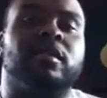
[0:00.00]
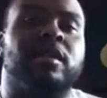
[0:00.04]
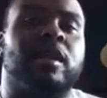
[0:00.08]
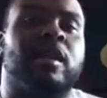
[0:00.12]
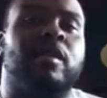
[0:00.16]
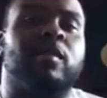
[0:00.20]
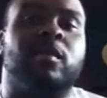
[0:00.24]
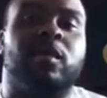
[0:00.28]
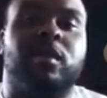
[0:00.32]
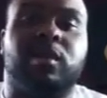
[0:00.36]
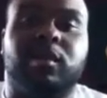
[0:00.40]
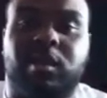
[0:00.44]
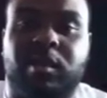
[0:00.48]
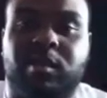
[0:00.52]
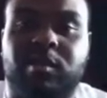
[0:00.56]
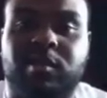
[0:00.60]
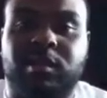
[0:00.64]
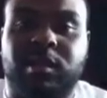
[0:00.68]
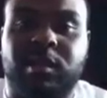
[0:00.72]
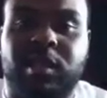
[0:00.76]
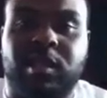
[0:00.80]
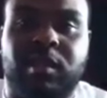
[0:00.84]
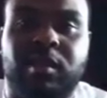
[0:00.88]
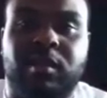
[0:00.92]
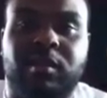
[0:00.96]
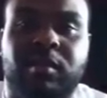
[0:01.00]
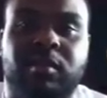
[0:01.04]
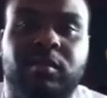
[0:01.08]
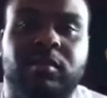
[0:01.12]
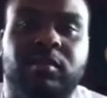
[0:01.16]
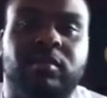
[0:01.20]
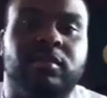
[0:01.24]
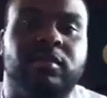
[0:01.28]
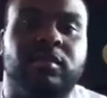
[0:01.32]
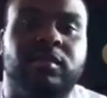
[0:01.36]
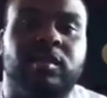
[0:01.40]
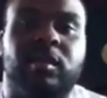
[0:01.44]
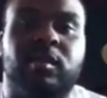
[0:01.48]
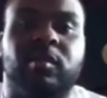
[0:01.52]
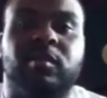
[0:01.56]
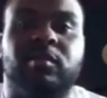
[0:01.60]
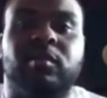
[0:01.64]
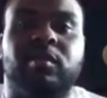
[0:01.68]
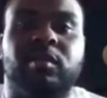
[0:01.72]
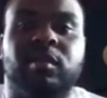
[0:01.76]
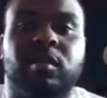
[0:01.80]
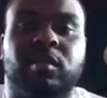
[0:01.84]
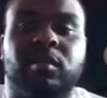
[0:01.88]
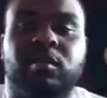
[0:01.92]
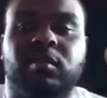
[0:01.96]
I wear 13.
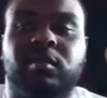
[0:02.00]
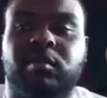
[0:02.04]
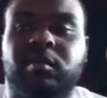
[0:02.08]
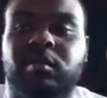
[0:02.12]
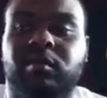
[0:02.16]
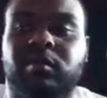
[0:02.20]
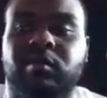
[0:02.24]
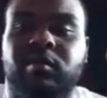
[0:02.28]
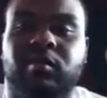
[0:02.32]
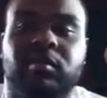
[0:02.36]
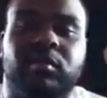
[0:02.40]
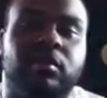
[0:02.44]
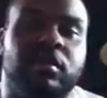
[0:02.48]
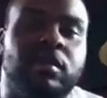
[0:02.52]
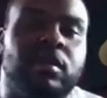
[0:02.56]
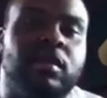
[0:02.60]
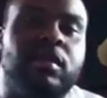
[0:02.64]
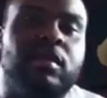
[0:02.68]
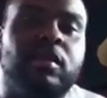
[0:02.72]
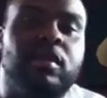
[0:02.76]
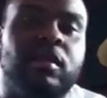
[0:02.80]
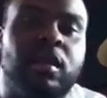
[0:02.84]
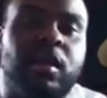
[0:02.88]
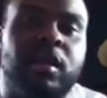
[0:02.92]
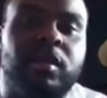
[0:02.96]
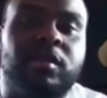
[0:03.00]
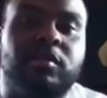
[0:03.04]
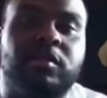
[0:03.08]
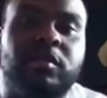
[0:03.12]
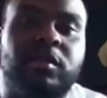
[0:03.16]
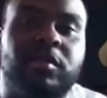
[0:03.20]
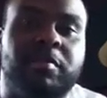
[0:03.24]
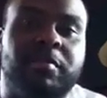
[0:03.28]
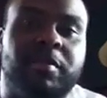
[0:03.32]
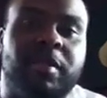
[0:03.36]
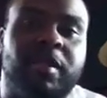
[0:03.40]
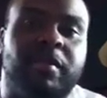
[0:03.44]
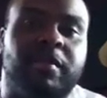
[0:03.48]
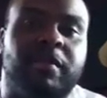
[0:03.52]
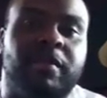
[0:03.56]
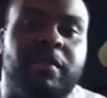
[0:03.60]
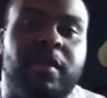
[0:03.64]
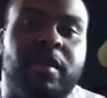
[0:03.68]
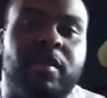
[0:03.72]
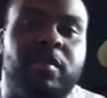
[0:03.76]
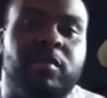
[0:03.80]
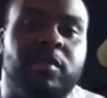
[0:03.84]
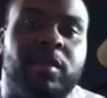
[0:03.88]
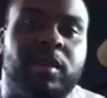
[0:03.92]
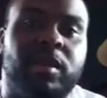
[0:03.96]
So, us with the big
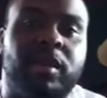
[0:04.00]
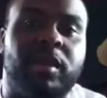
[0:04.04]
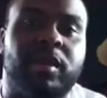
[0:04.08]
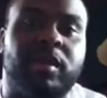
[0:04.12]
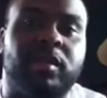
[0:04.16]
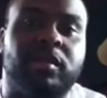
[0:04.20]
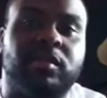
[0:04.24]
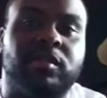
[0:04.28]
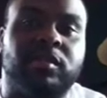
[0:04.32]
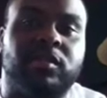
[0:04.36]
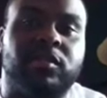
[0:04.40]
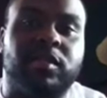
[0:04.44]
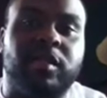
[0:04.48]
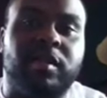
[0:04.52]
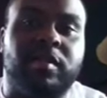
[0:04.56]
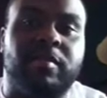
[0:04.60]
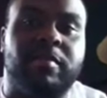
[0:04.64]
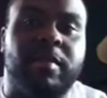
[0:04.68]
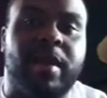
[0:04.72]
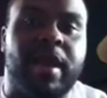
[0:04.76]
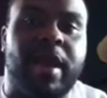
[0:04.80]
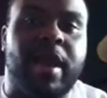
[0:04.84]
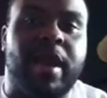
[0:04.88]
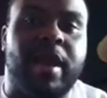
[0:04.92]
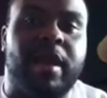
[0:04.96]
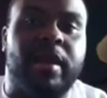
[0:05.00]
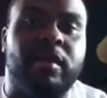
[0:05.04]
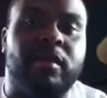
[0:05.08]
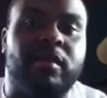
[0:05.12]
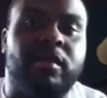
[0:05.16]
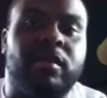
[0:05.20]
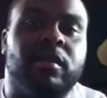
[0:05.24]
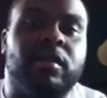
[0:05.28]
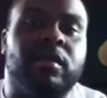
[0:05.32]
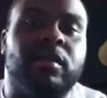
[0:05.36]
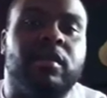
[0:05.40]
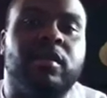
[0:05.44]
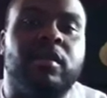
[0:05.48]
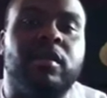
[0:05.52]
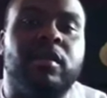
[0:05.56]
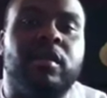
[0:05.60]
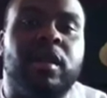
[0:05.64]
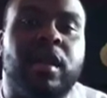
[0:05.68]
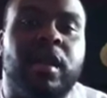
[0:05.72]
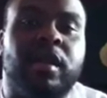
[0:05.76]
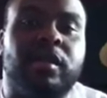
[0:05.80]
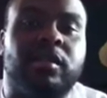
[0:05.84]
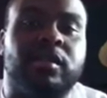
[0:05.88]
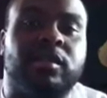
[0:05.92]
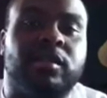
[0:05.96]
feet, we get treated bad
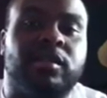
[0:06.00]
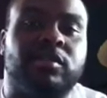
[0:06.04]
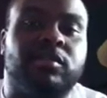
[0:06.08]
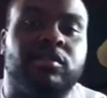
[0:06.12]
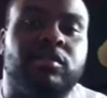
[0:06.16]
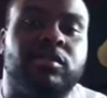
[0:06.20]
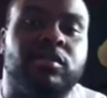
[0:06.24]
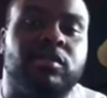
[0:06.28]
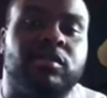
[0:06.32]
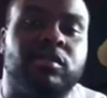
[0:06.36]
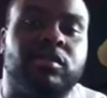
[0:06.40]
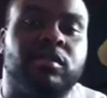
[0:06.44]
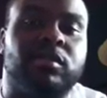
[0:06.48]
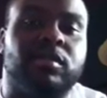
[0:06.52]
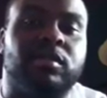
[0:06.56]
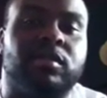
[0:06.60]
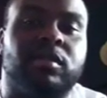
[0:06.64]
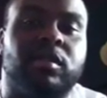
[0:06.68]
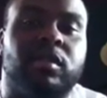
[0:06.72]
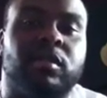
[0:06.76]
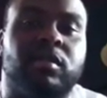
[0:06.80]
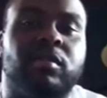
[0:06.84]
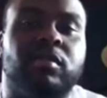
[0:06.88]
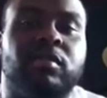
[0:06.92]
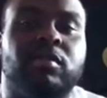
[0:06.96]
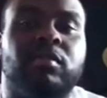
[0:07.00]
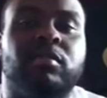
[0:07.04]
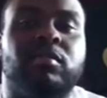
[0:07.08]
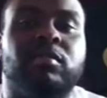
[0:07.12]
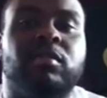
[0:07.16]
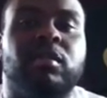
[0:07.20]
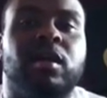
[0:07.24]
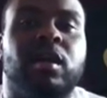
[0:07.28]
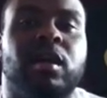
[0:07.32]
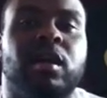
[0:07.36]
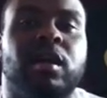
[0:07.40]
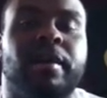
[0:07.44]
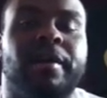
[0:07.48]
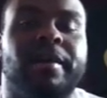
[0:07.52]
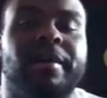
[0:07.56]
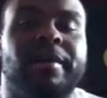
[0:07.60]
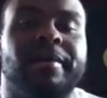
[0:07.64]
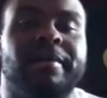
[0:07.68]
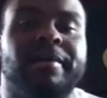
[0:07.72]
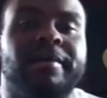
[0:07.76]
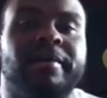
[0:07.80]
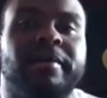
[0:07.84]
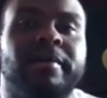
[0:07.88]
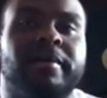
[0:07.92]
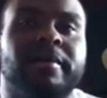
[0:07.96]
at the shoe store. So a
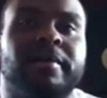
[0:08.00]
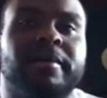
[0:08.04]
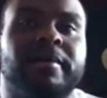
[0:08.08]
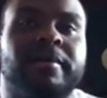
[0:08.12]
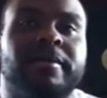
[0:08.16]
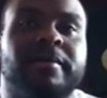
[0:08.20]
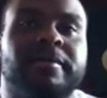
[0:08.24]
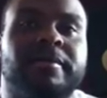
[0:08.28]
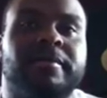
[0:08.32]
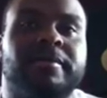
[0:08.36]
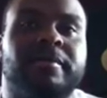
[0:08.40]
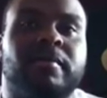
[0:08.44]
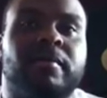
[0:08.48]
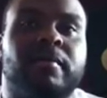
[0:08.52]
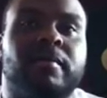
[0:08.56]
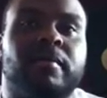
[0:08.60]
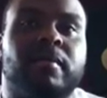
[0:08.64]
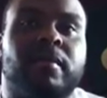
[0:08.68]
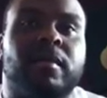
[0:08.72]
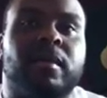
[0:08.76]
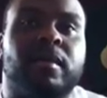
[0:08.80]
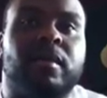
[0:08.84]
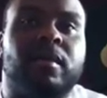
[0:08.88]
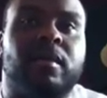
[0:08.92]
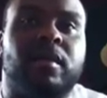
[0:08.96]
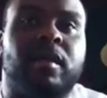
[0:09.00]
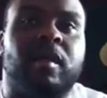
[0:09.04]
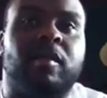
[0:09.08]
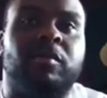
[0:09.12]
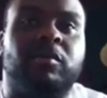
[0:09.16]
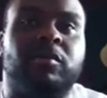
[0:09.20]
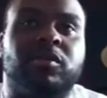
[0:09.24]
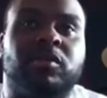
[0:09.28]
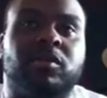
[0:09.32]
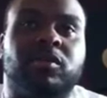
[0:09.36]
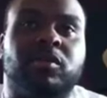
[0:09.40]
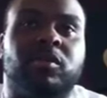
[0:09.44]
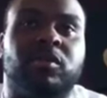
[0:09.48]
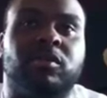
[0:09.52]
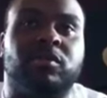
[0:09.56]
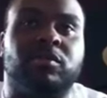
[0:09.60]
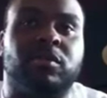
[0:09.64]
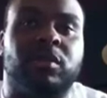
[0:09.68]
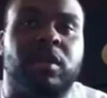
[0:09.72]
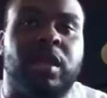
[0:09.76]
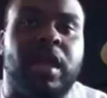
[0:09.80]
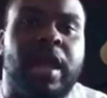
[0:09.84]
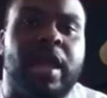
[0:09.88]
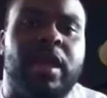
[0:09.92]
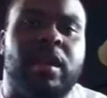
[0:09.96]
couple stores were
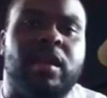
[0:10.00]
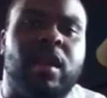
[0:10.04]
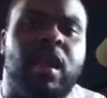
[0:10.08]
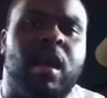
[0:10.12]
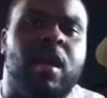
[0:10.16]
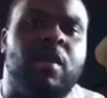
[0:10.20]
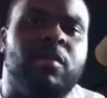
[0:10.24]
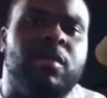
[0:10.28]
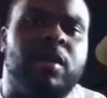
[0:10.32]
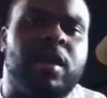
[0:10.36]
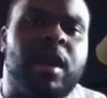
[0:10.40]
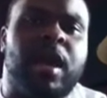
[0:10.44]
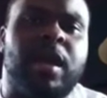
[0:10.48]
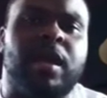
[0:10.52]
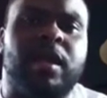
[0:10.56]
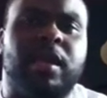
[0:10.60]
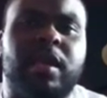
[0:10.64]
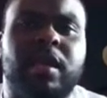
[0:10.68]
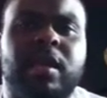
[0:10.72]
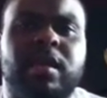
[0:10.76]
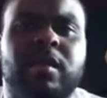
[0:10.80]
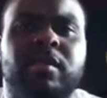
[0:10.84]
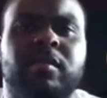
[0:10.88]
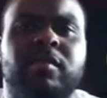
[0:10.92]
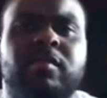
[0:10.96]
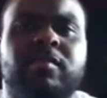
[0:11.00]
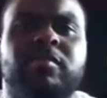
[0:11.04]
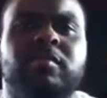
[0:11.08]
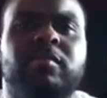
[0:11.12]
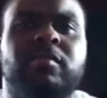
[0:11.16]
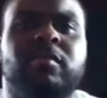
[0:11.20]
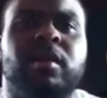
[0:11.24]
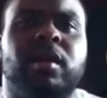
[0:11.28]
like, no, we're not getting them.